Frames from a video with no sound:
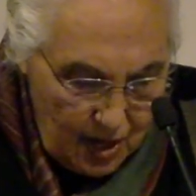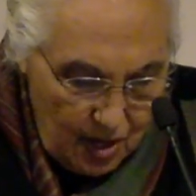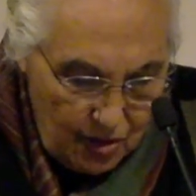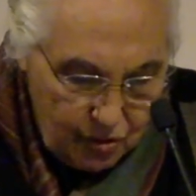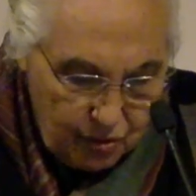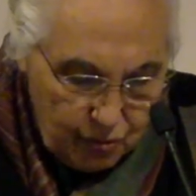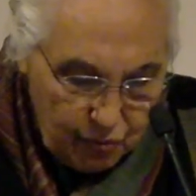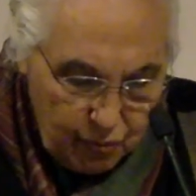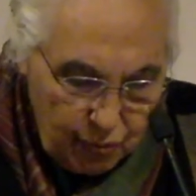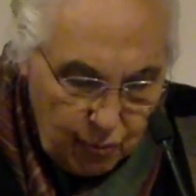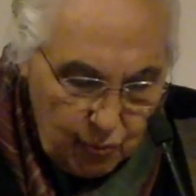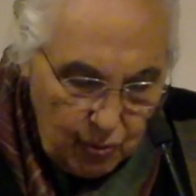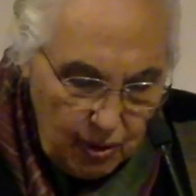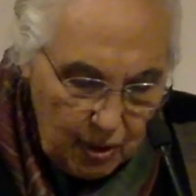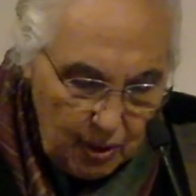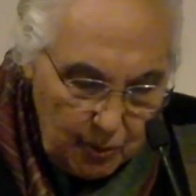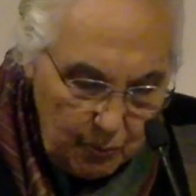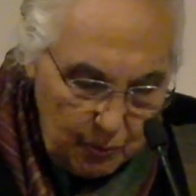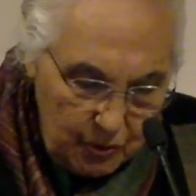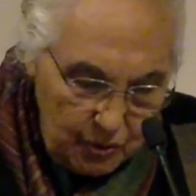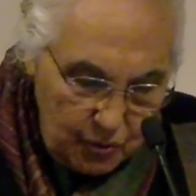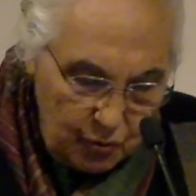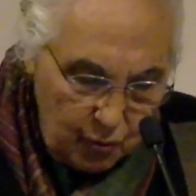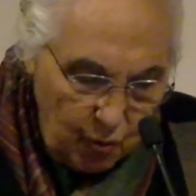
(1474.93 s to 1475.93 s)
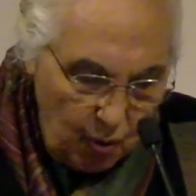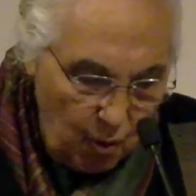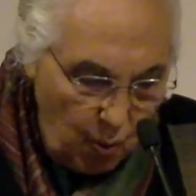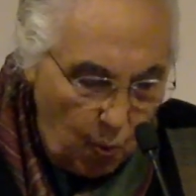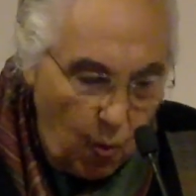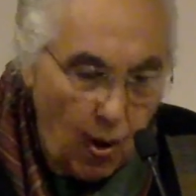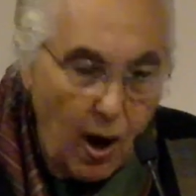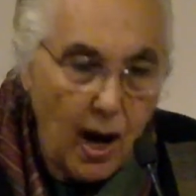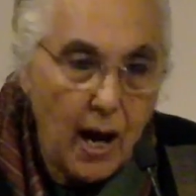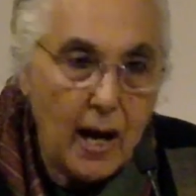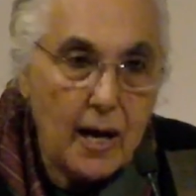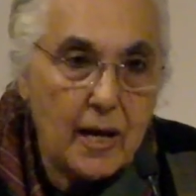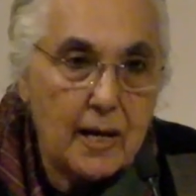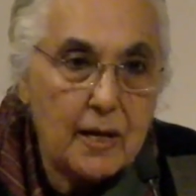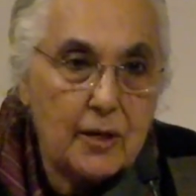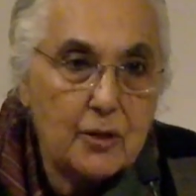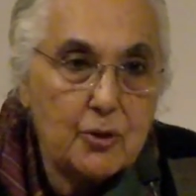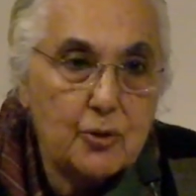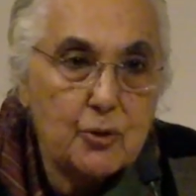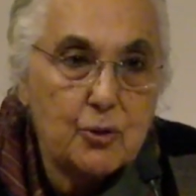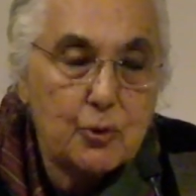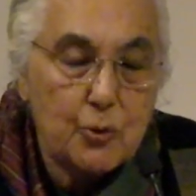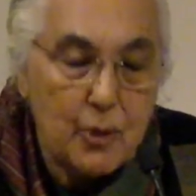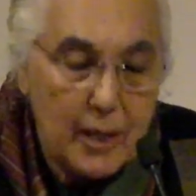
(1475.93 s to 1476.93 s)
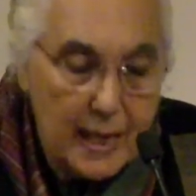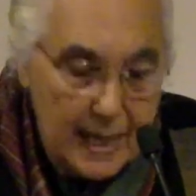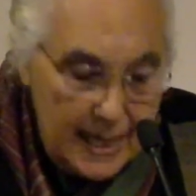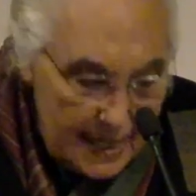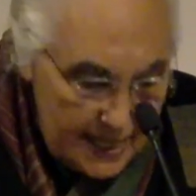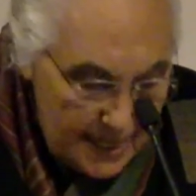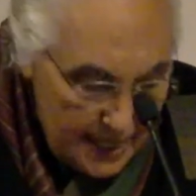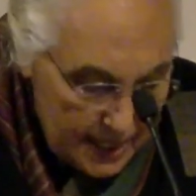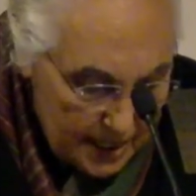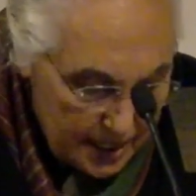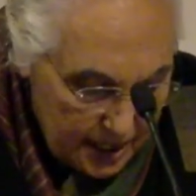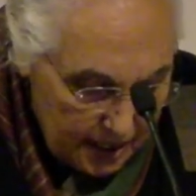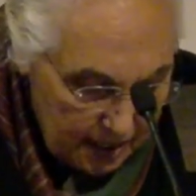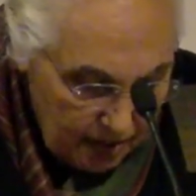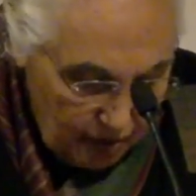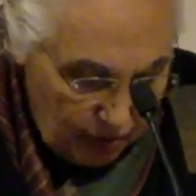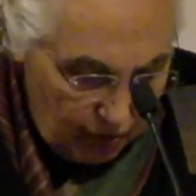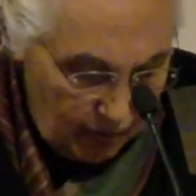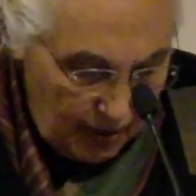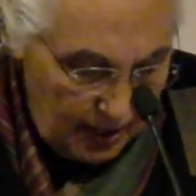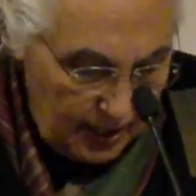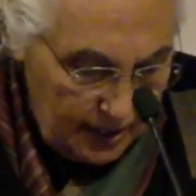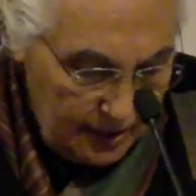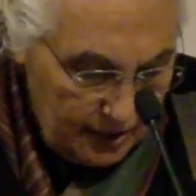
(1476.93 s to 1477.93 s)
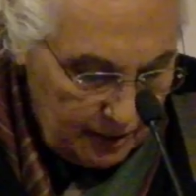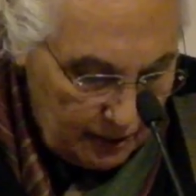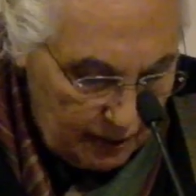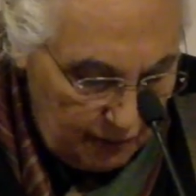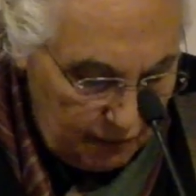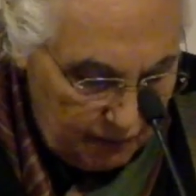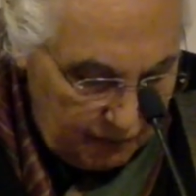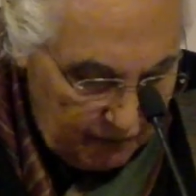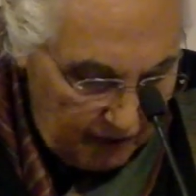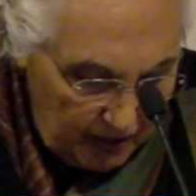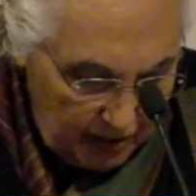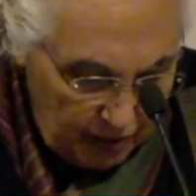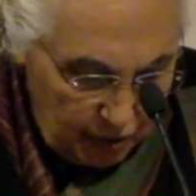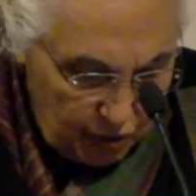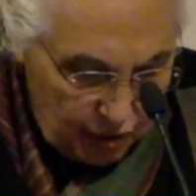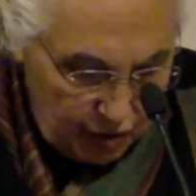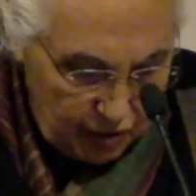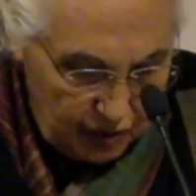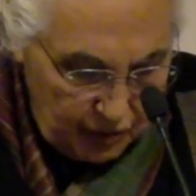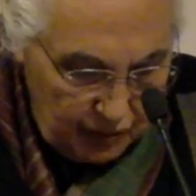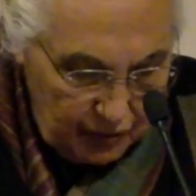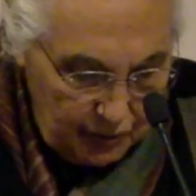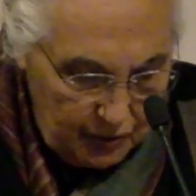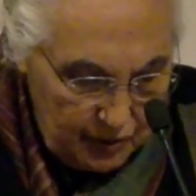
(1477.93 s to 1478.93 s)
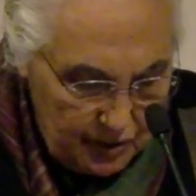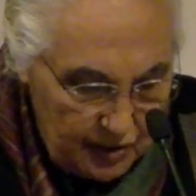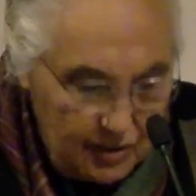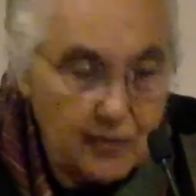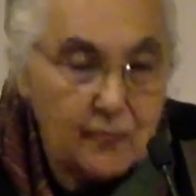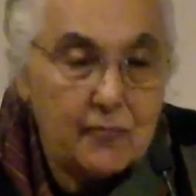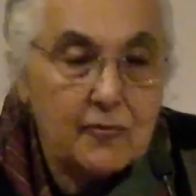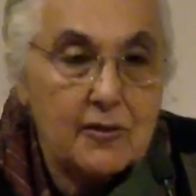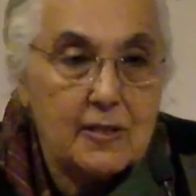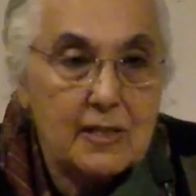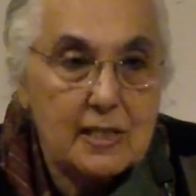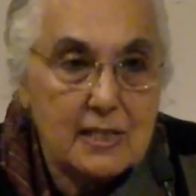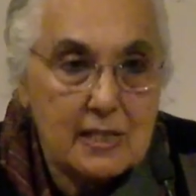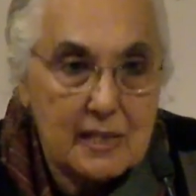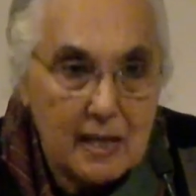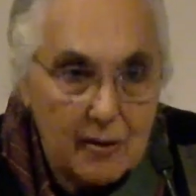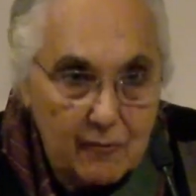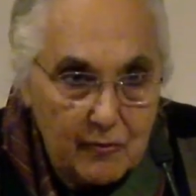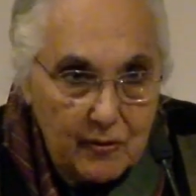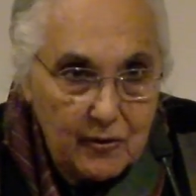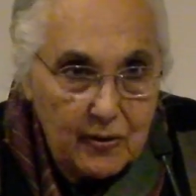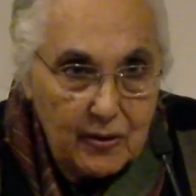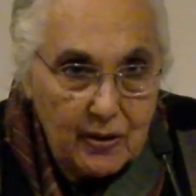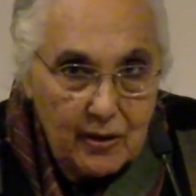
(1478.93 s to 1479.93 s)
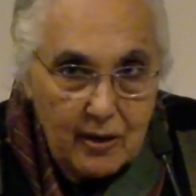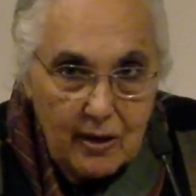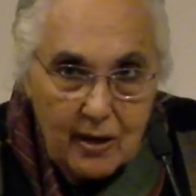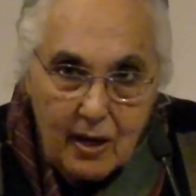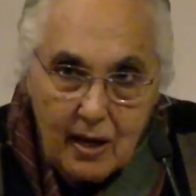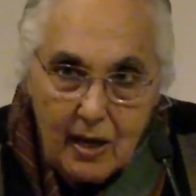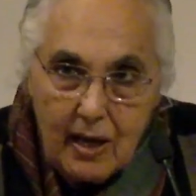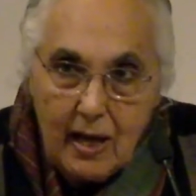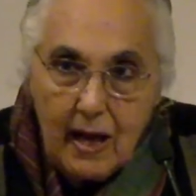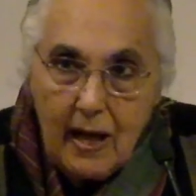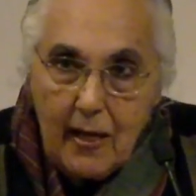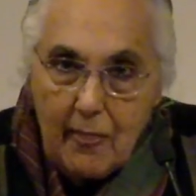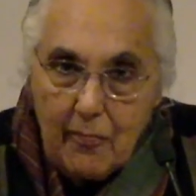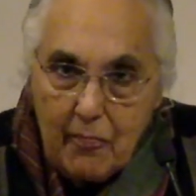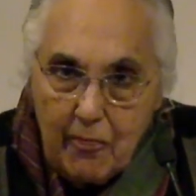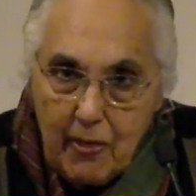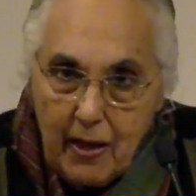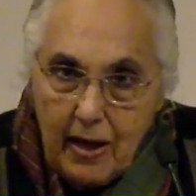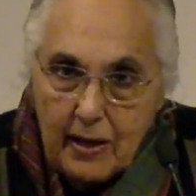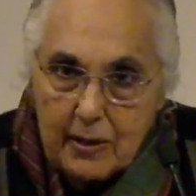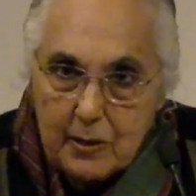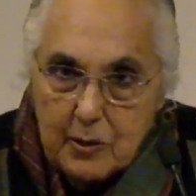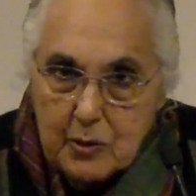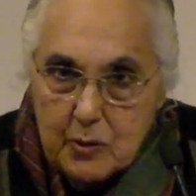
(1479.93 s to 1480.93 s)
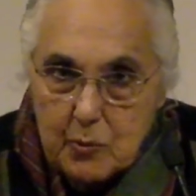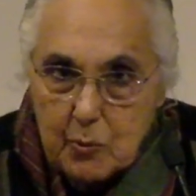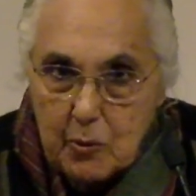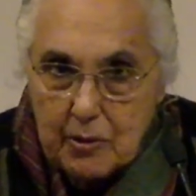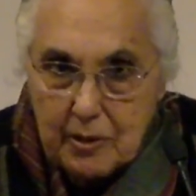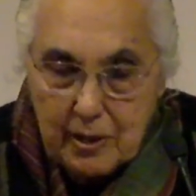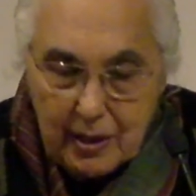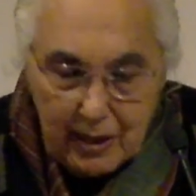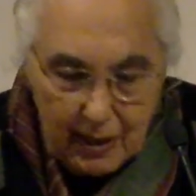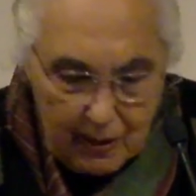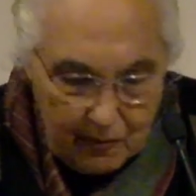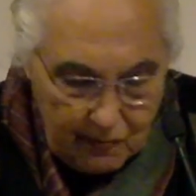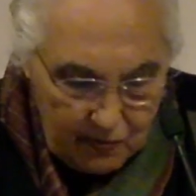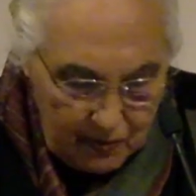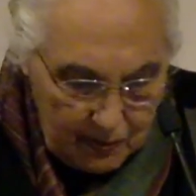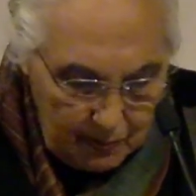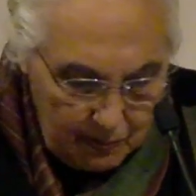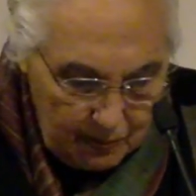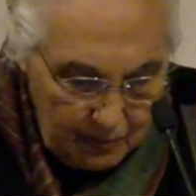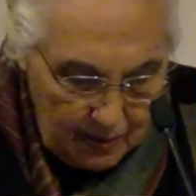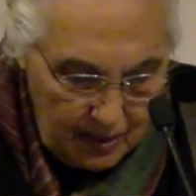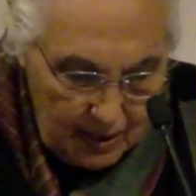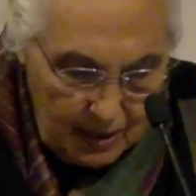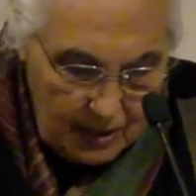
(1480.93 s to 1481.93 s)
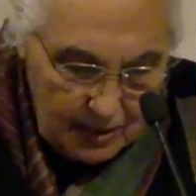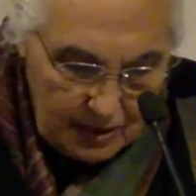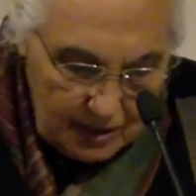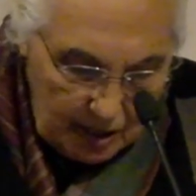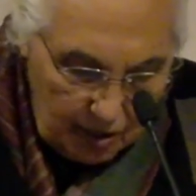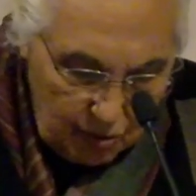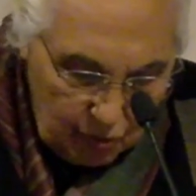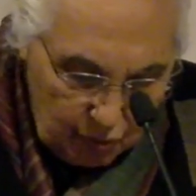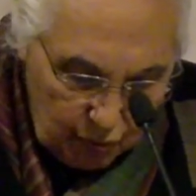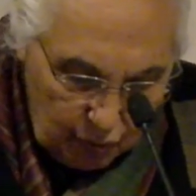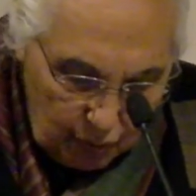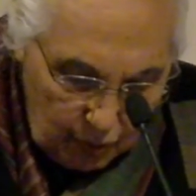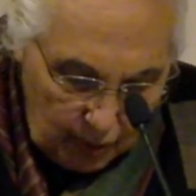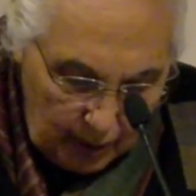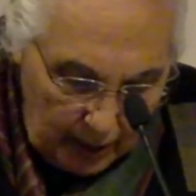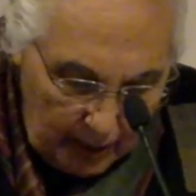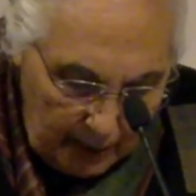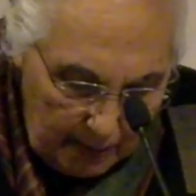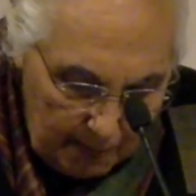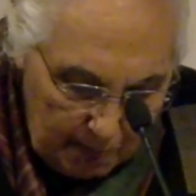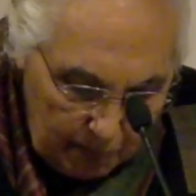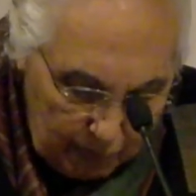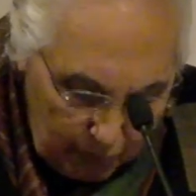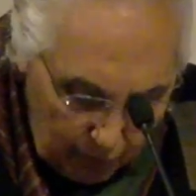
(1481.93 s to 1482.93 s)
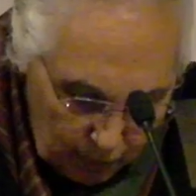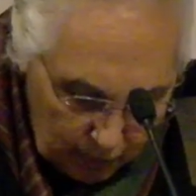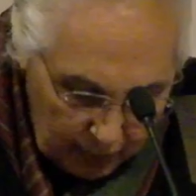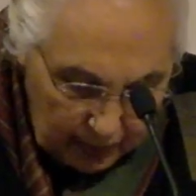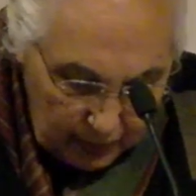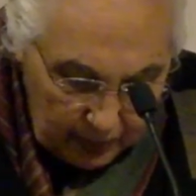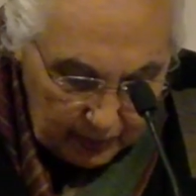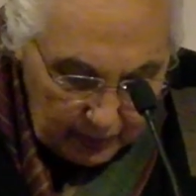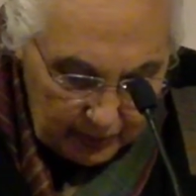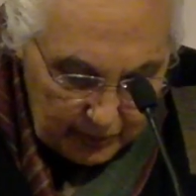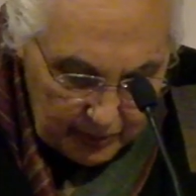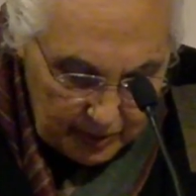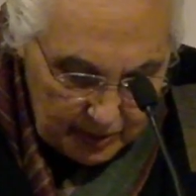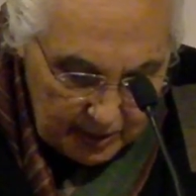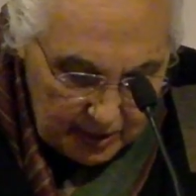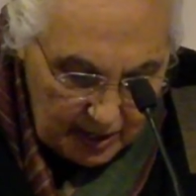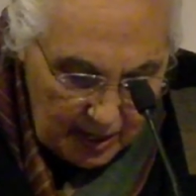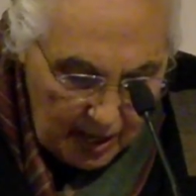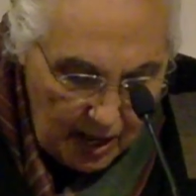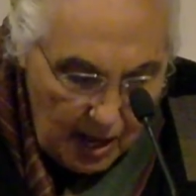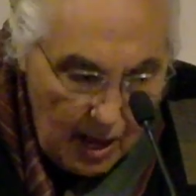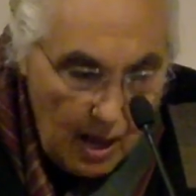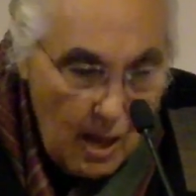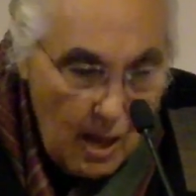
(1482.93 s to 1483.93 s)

The ruler was required to integrate the functions of the seven, and that is what gave him central importance.